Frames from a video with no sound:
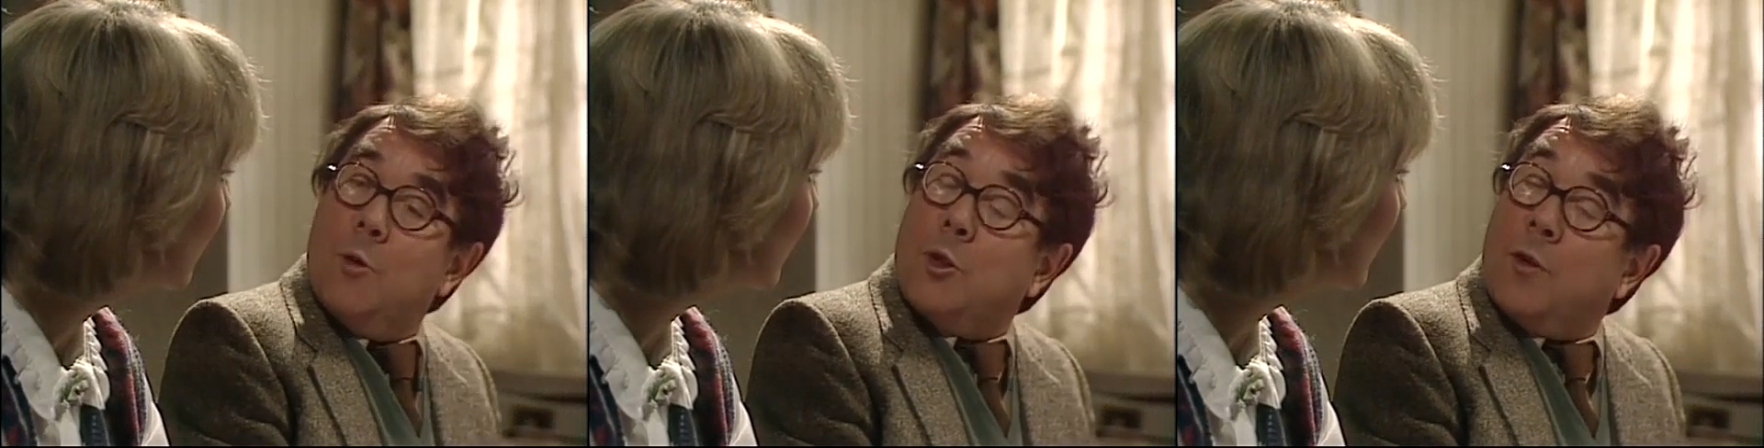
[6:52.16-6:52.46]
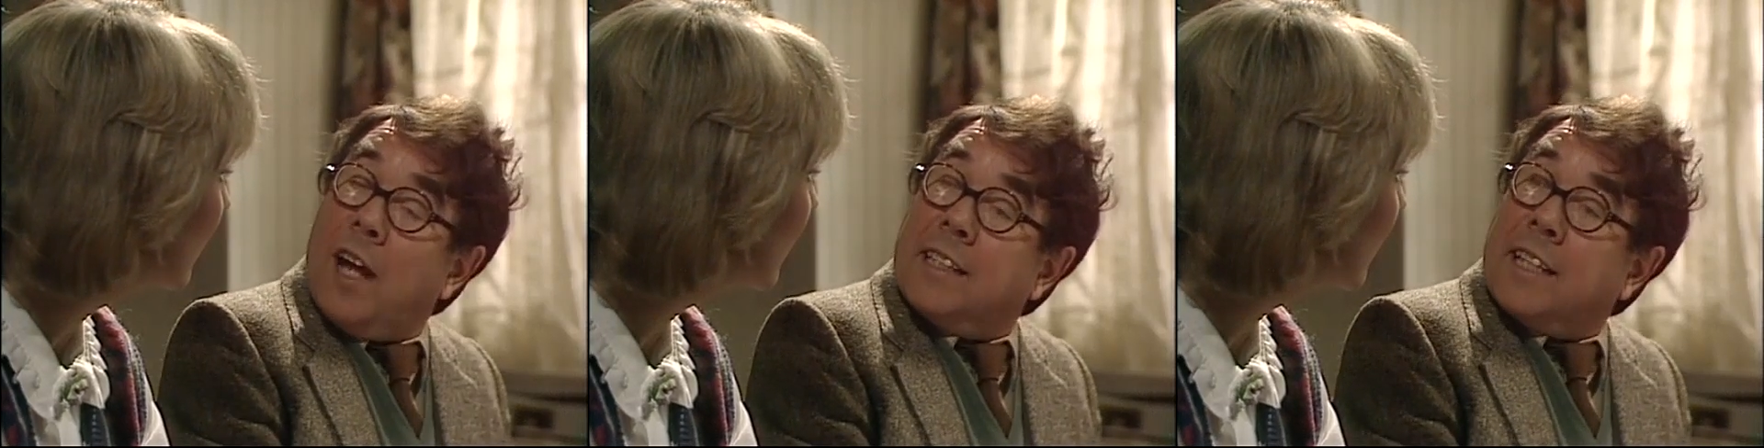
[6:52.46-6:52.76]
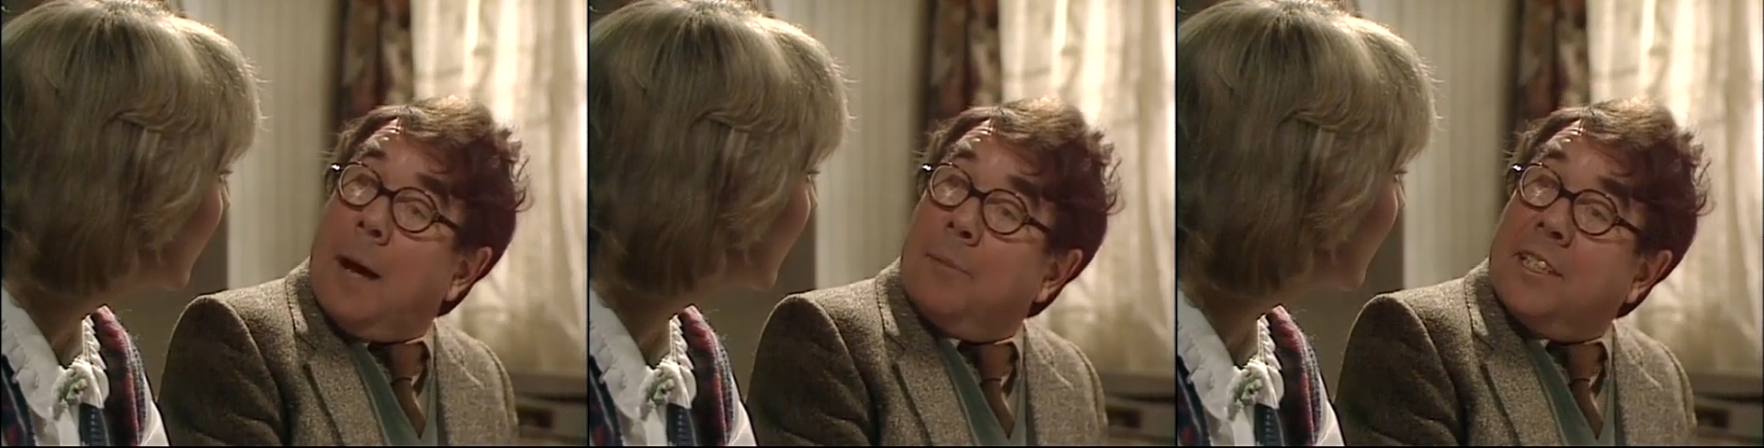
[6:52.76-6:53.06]
Would you like
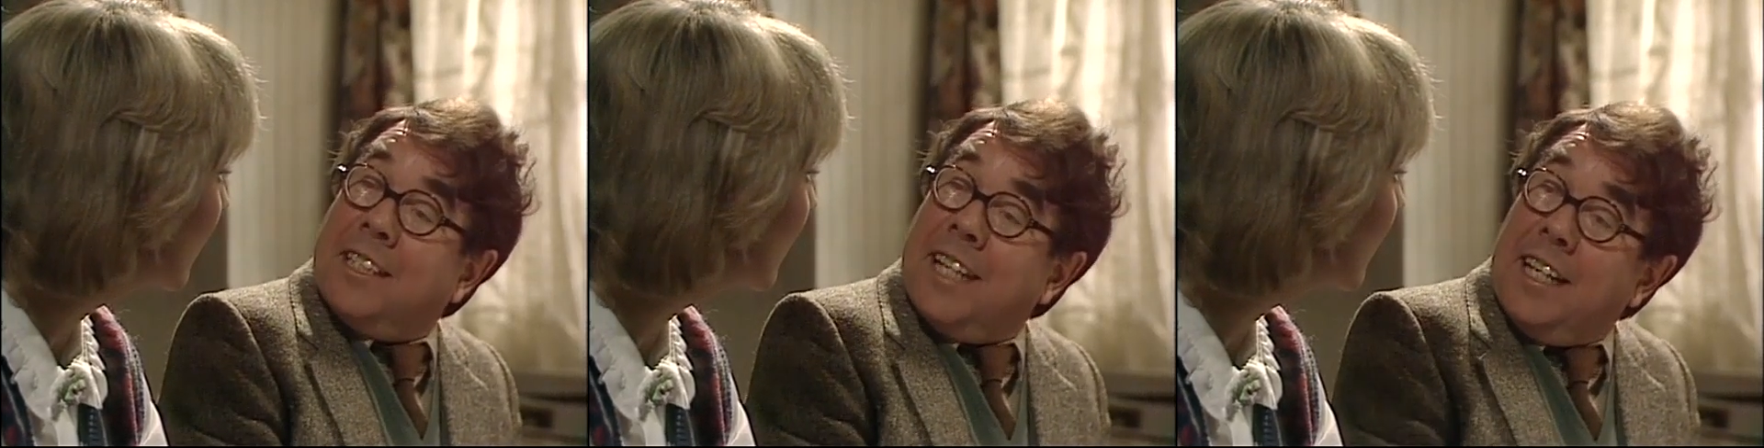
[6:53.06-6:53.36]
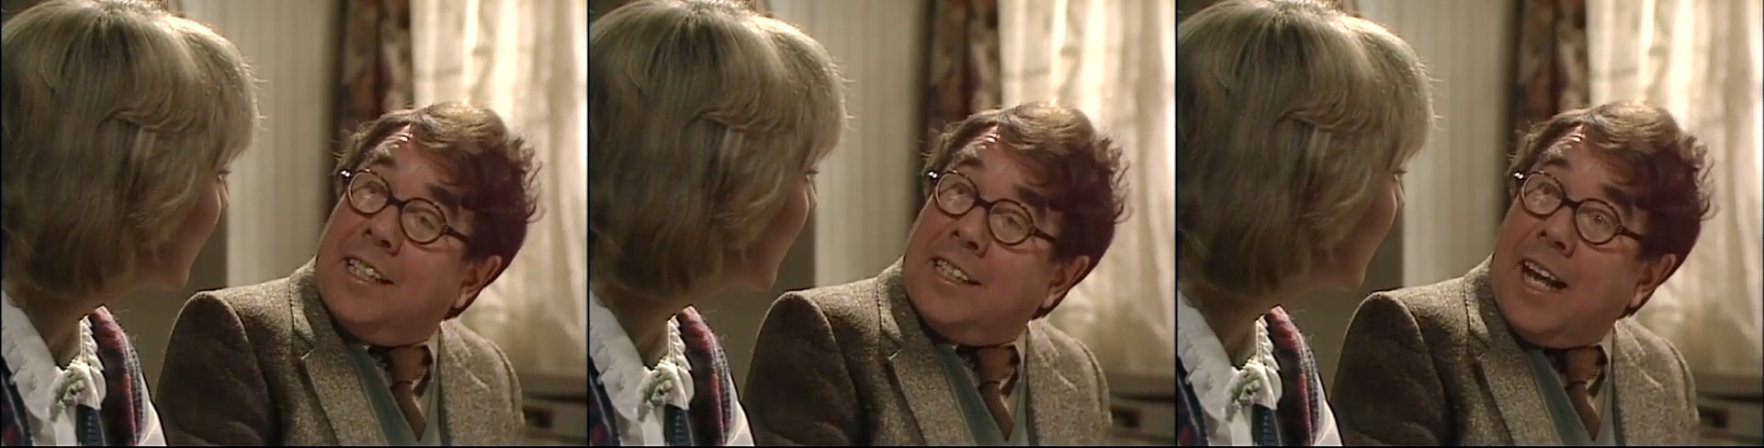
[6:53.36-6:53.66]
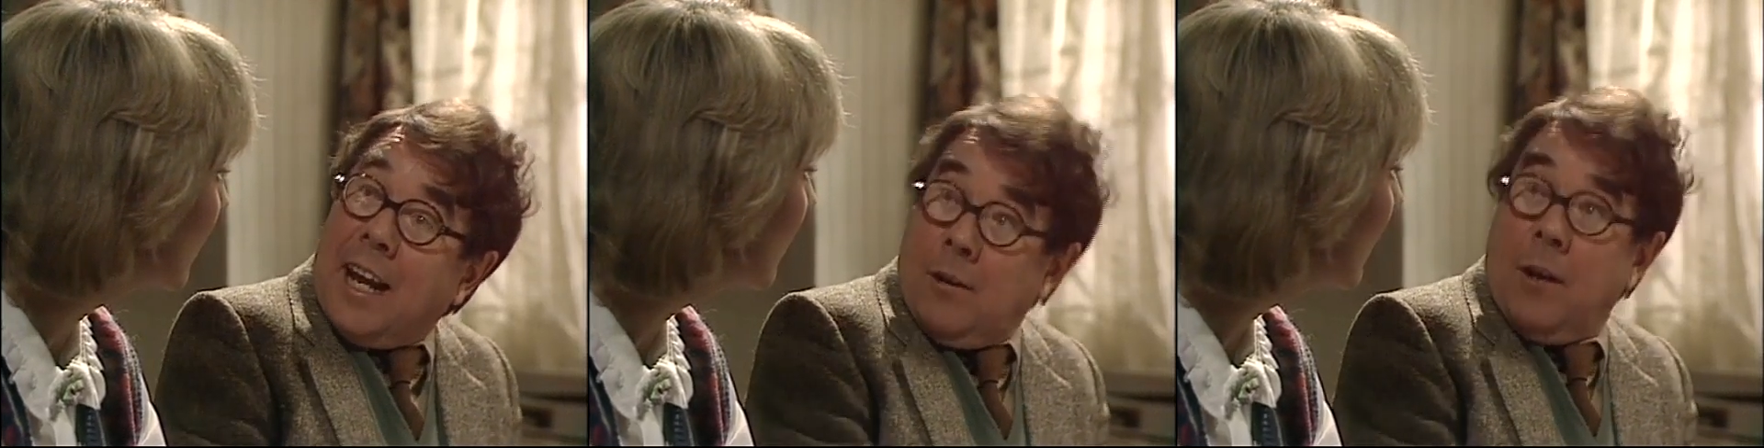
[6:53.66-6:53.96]
to come to tea
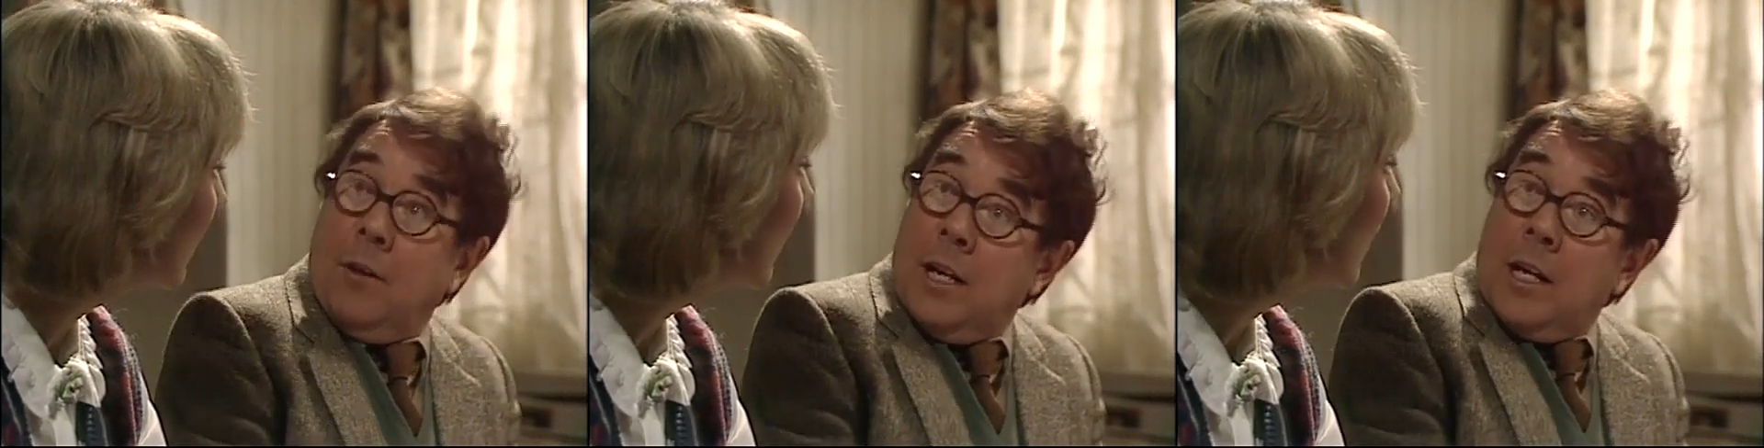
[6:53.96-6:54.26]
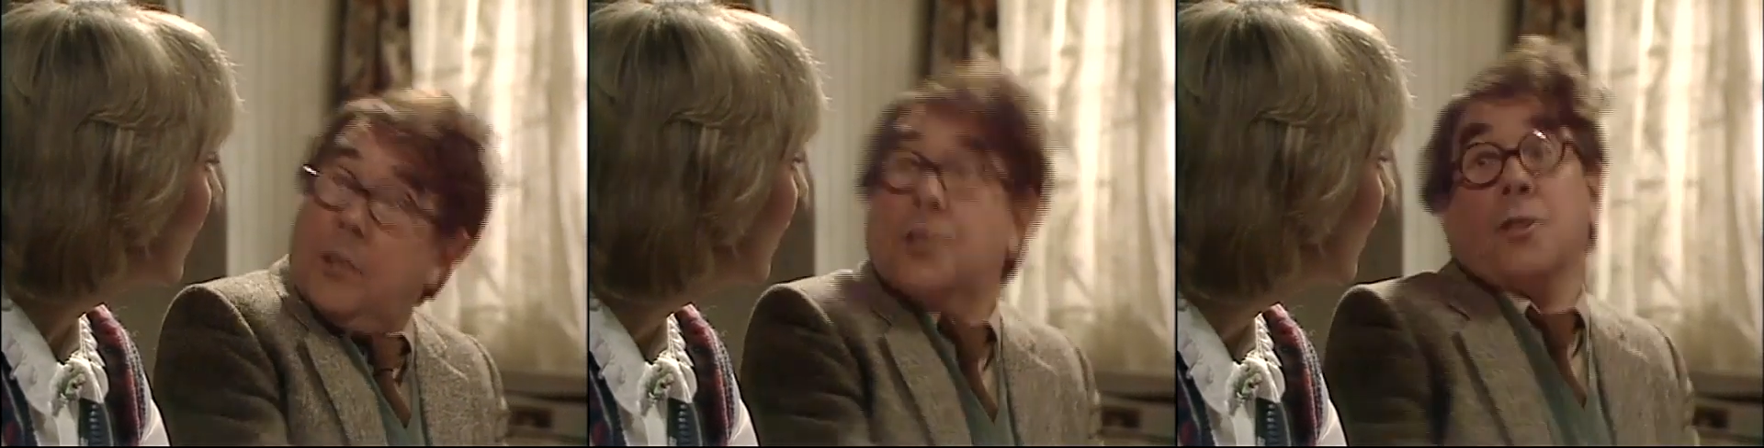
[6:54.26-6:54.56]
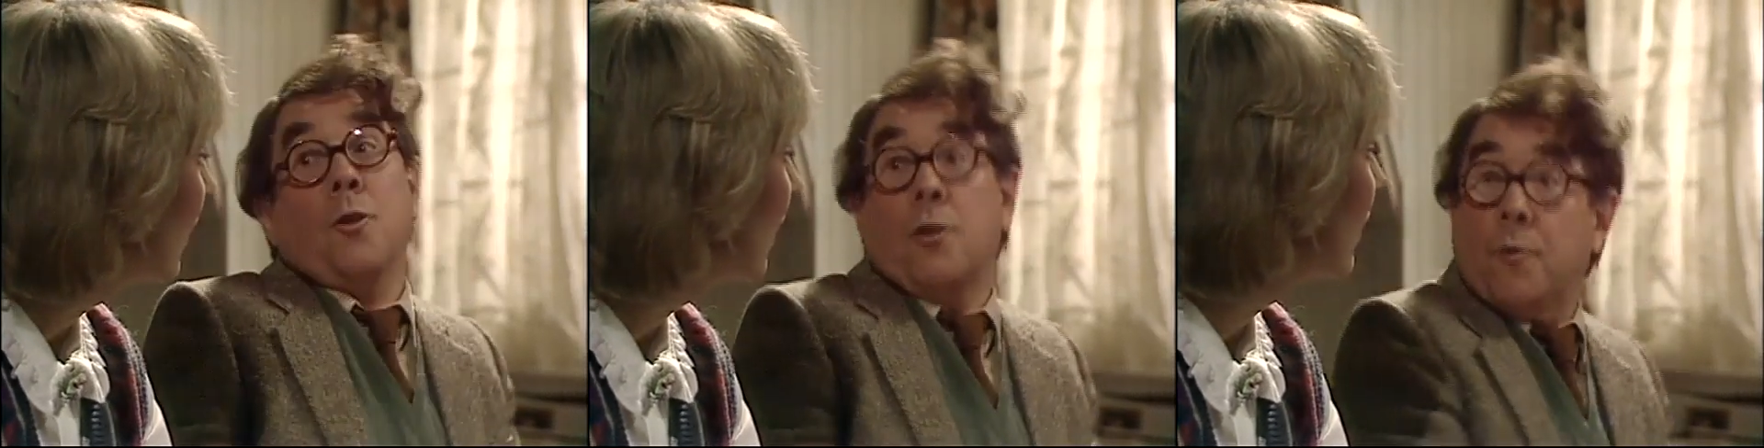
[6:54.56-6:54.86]
today? You know,
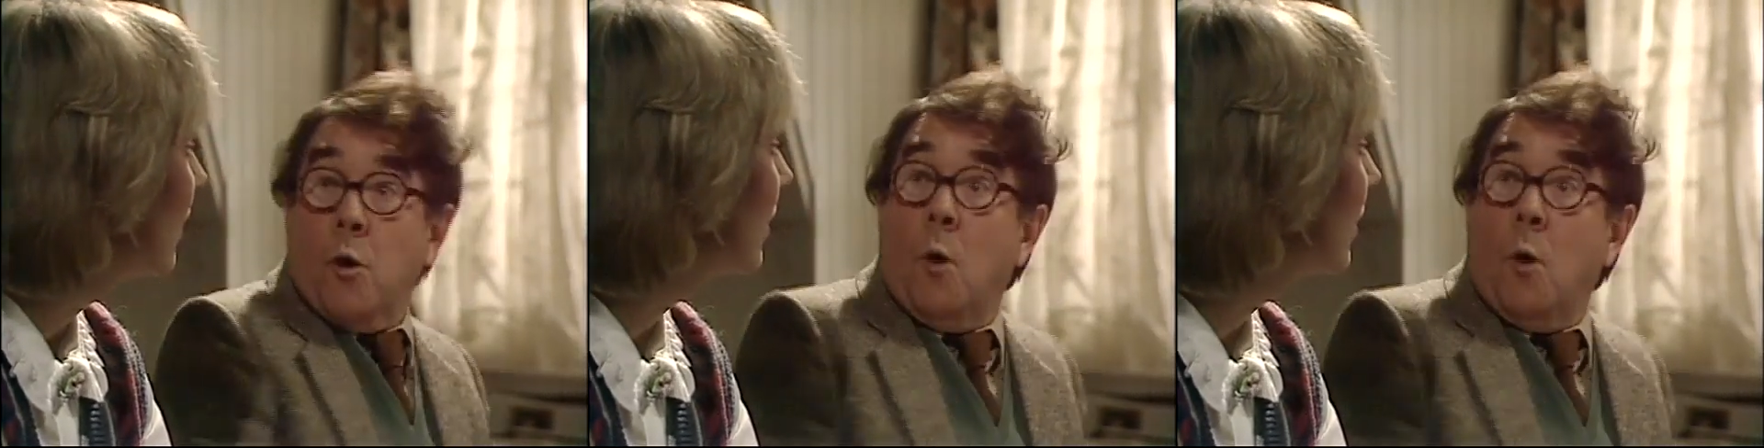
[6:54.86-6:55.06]
just a sort of